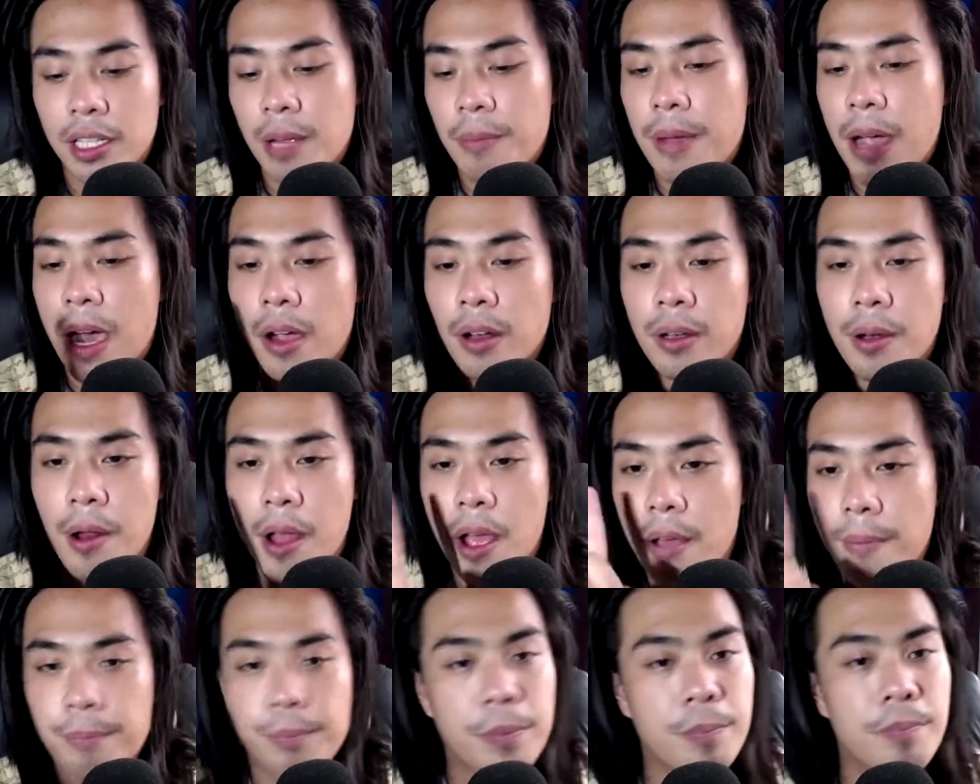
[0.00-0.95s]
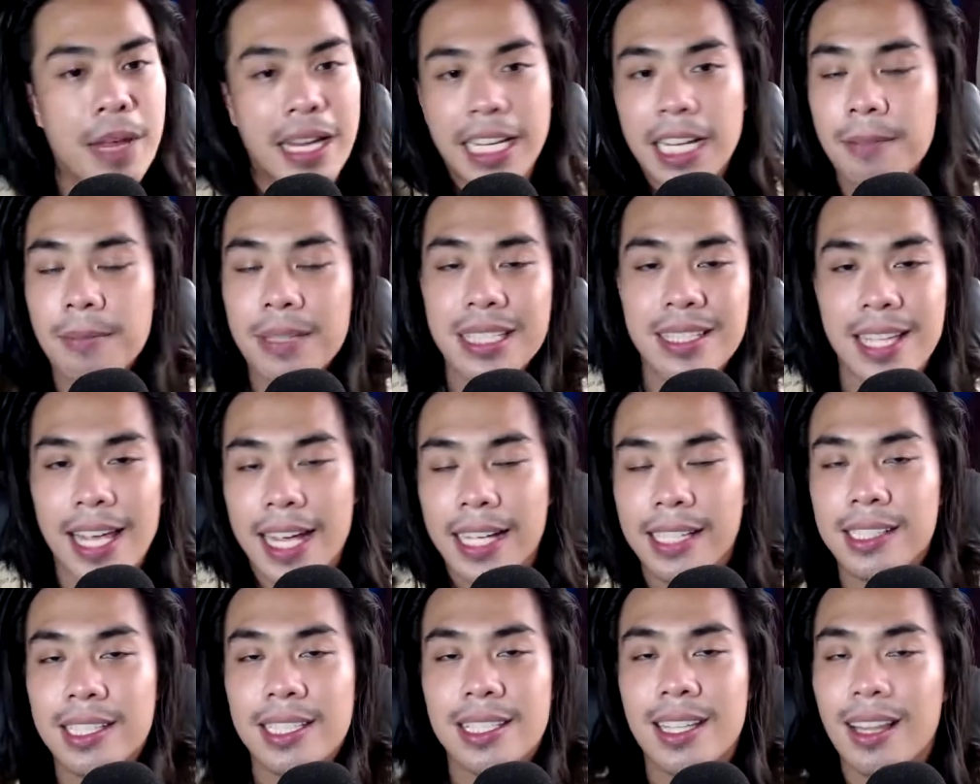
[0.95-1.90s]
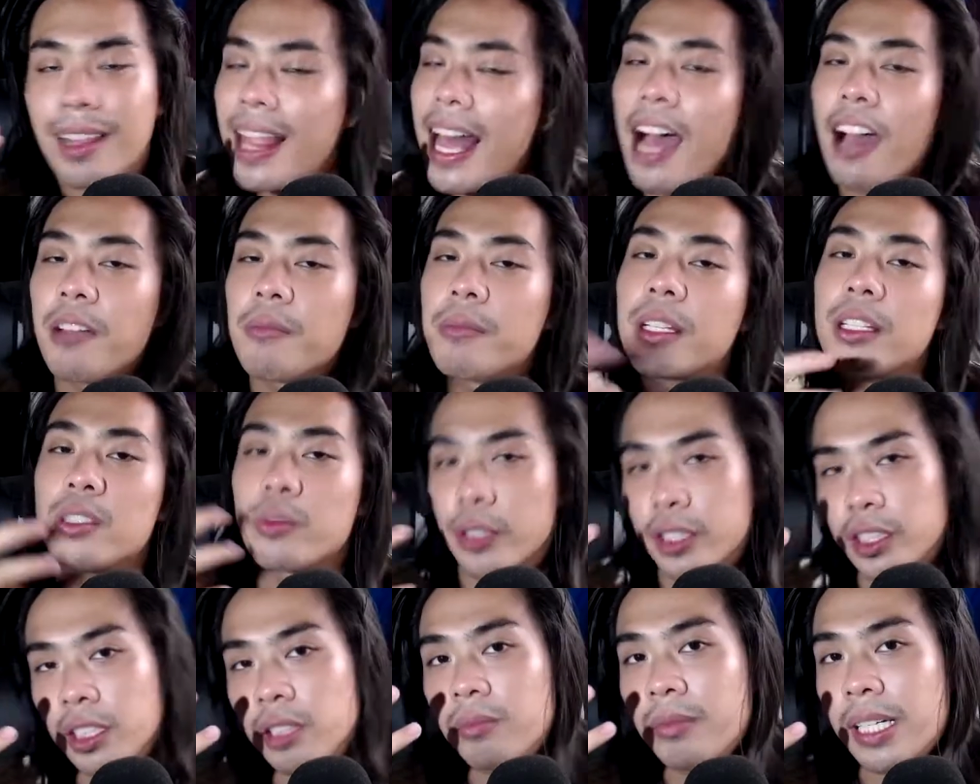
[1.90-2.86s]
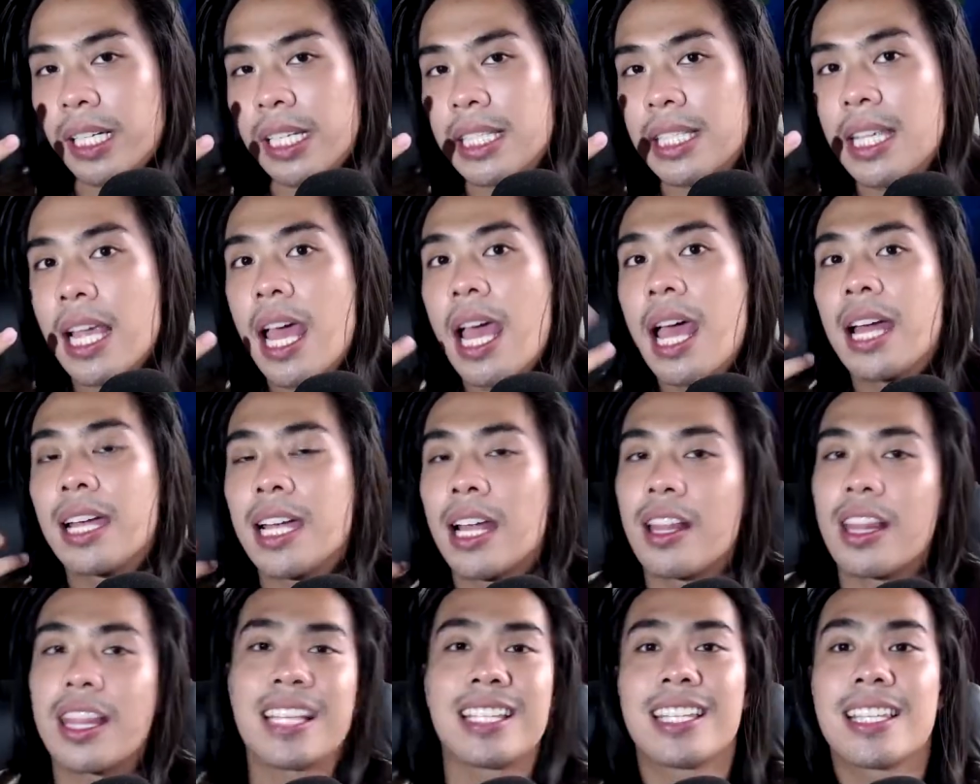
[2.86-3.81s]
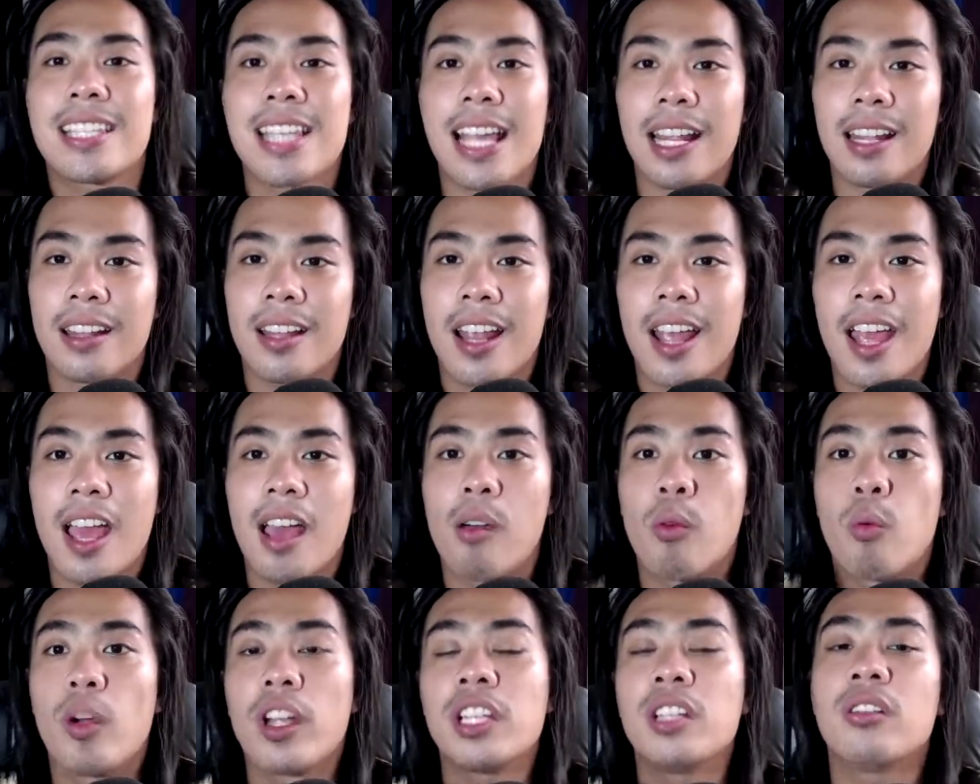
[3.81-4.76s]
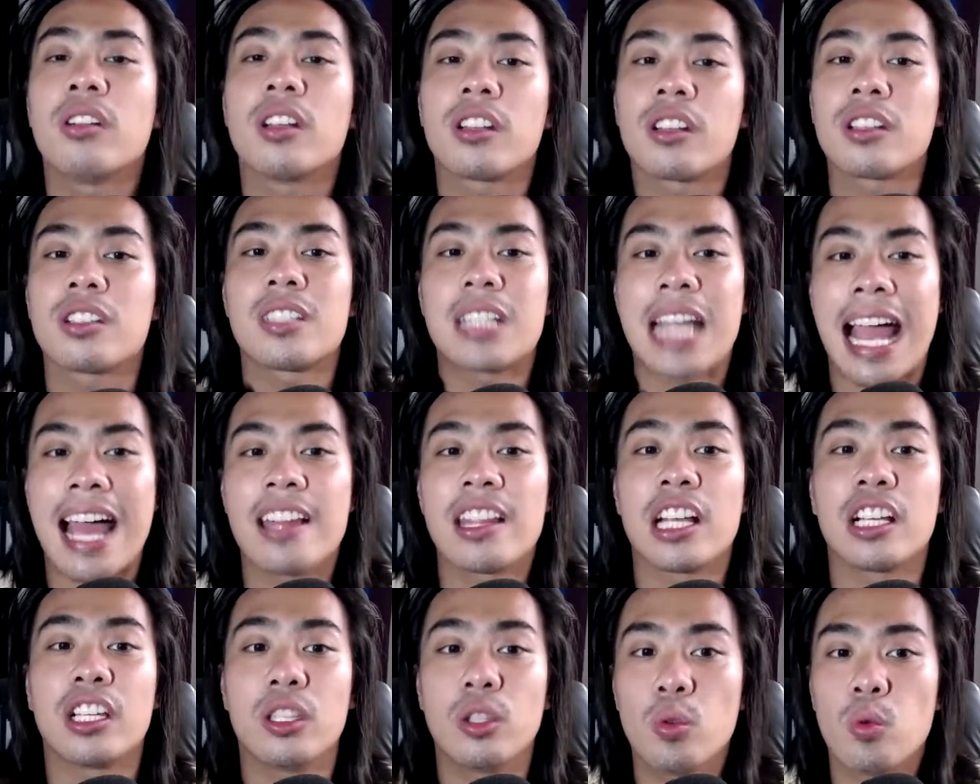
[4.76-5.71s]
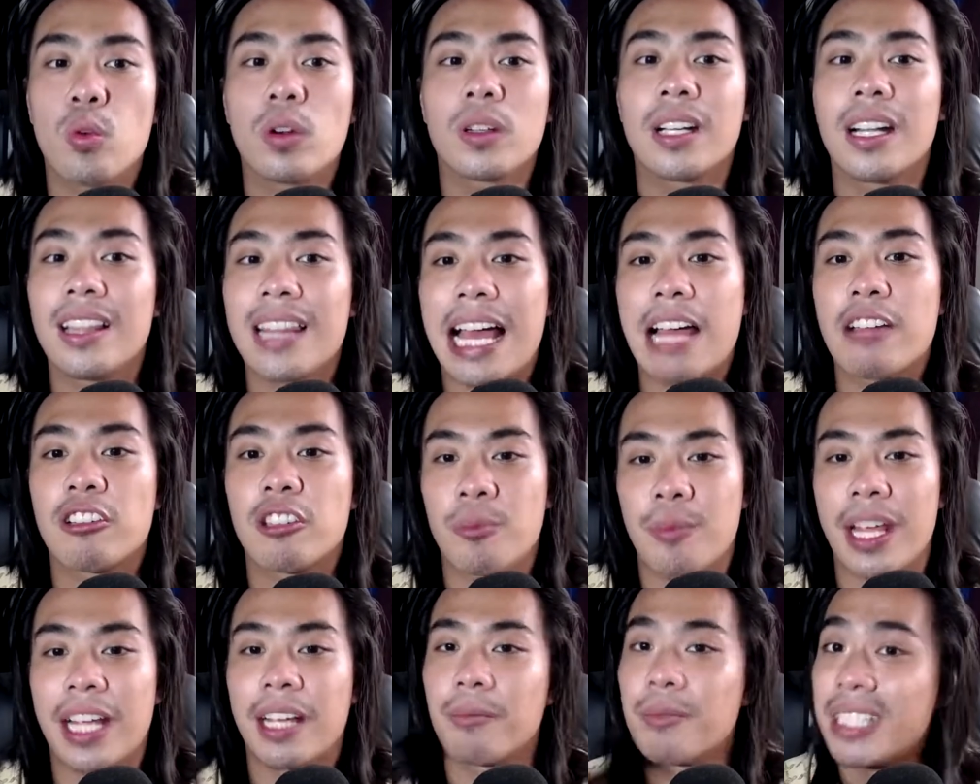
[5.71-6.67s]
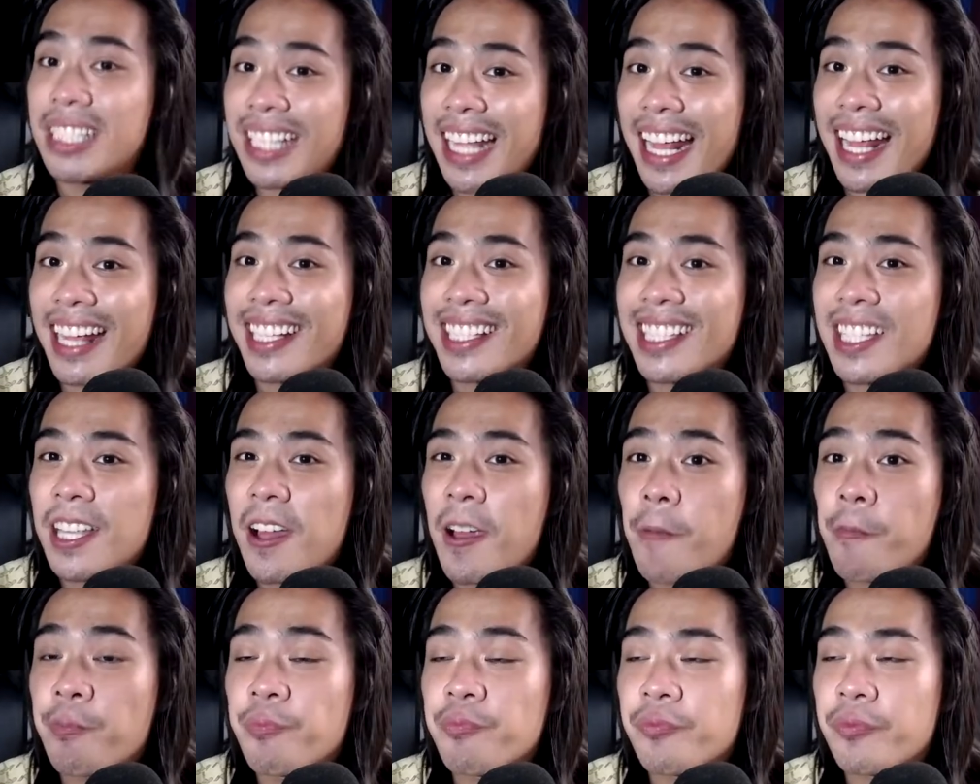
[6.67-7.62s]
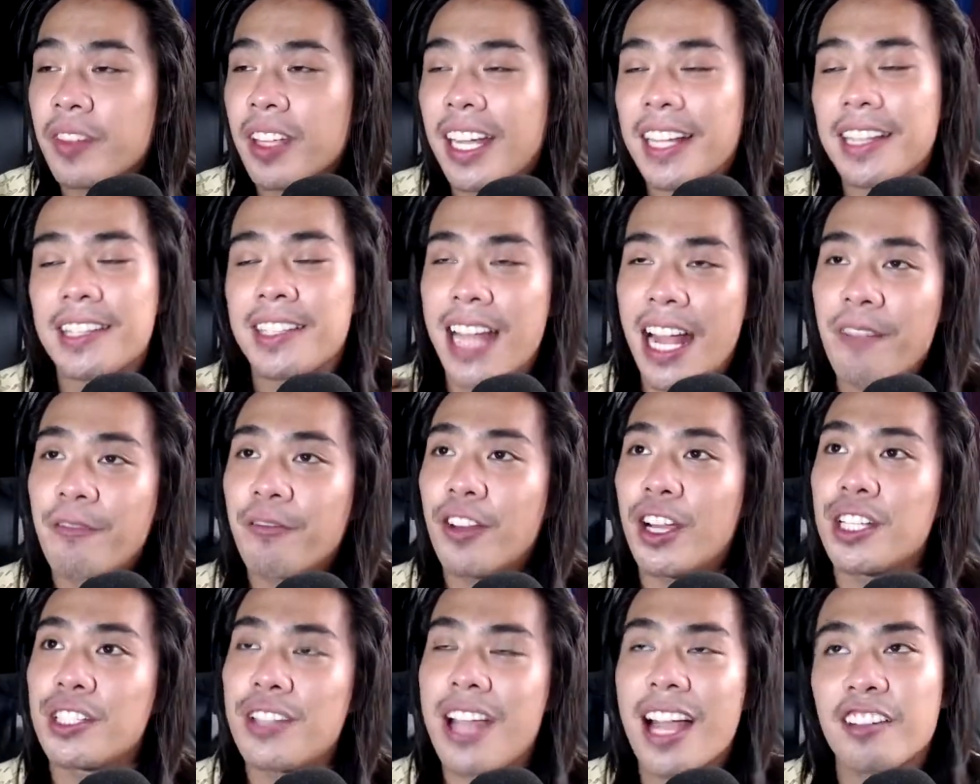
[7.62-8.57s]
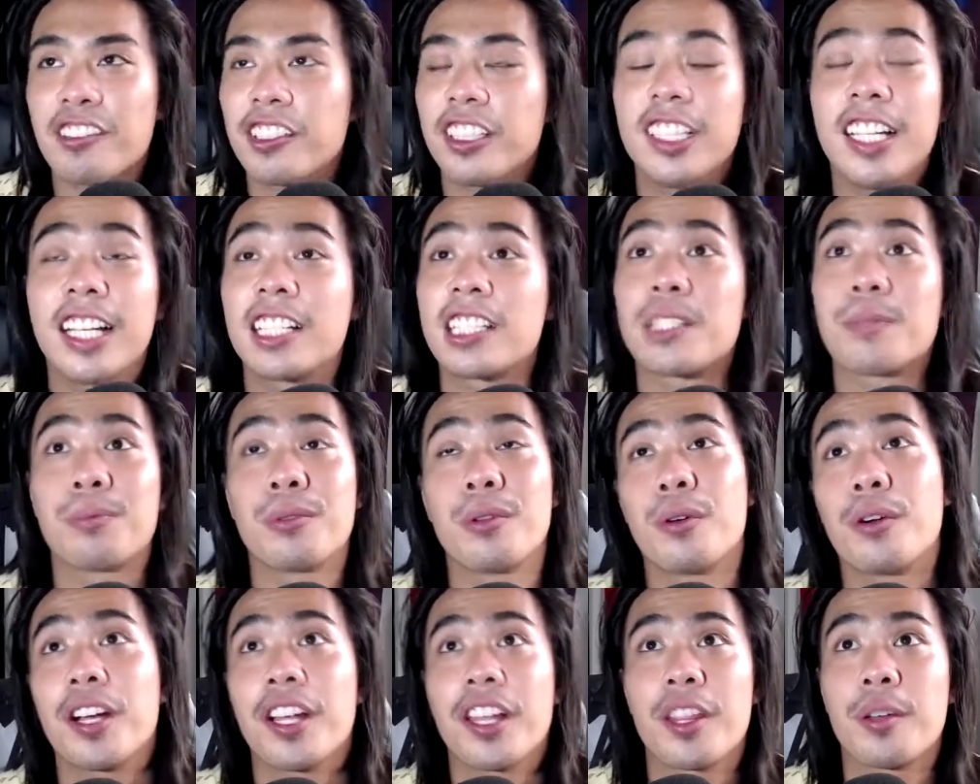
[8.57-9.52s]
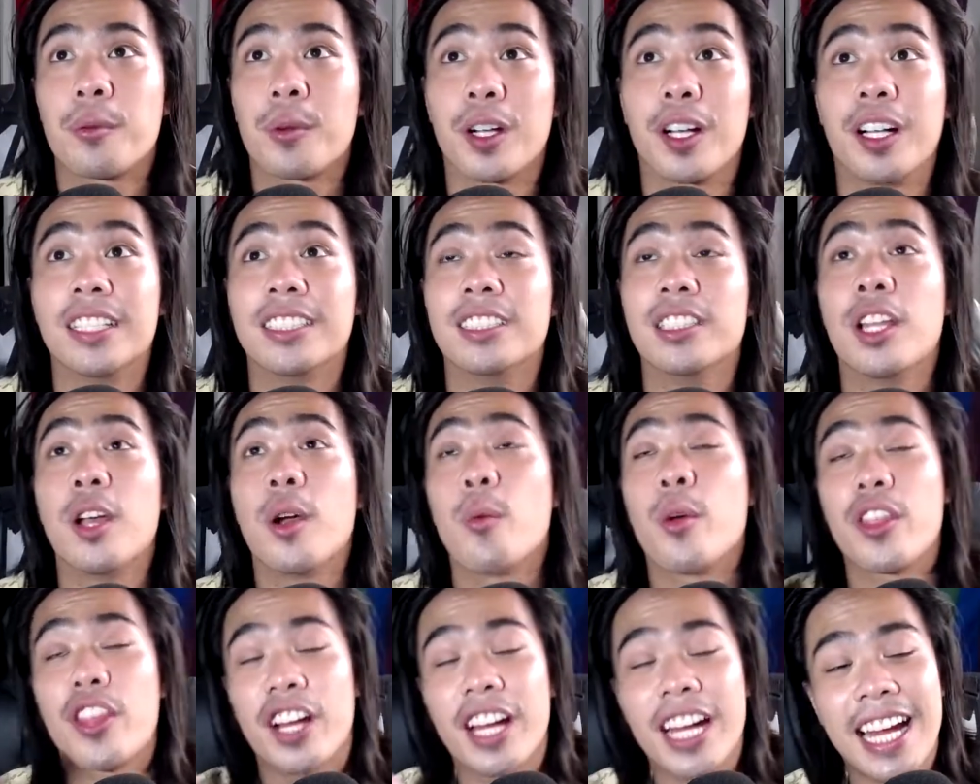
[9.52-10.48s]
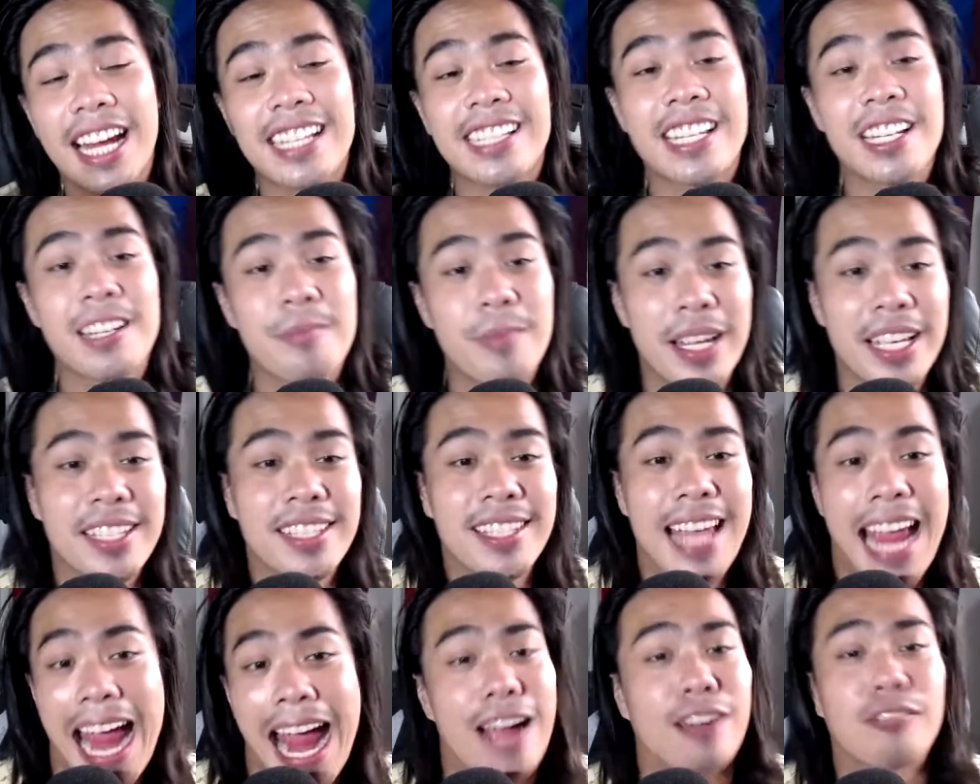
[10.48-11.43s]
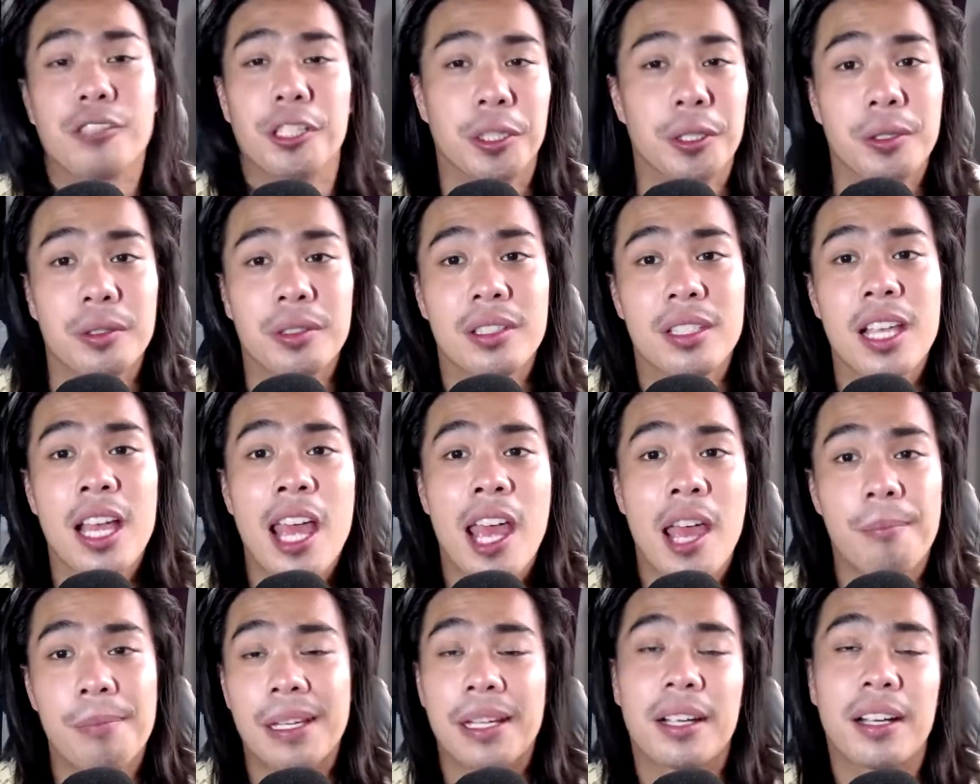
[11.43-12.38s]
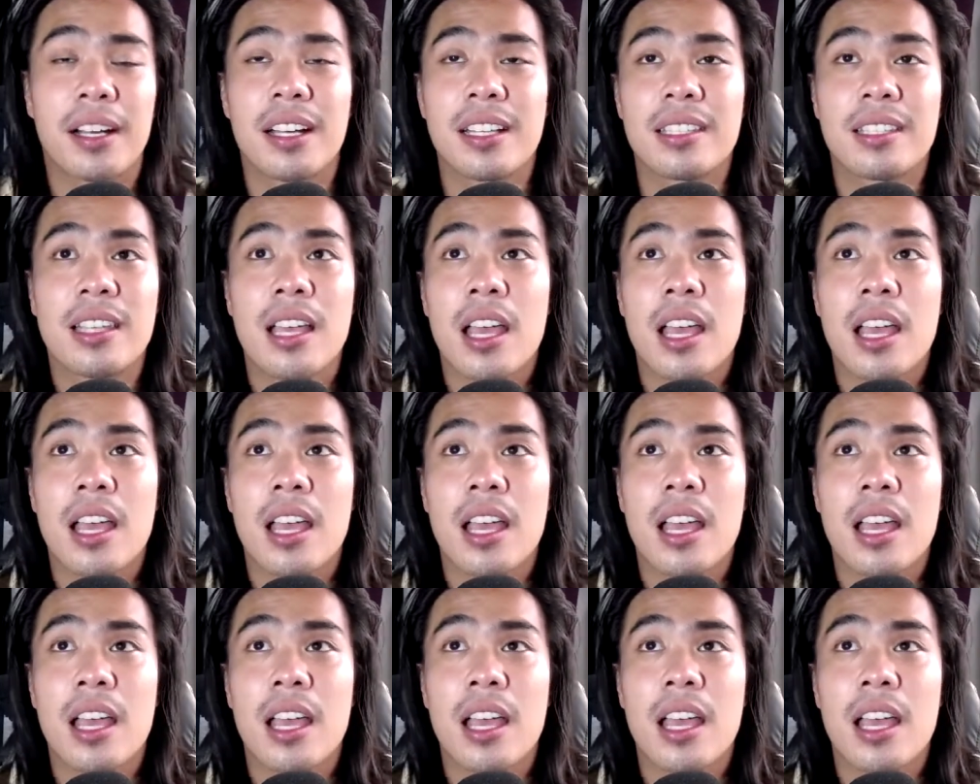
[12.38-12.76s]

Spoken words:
about making mistakes is allowed because we're humans, now this is it. When you understand that you are allowed to make mistakes, it's time for us to actually explore the world with our hit and miss arrows. Because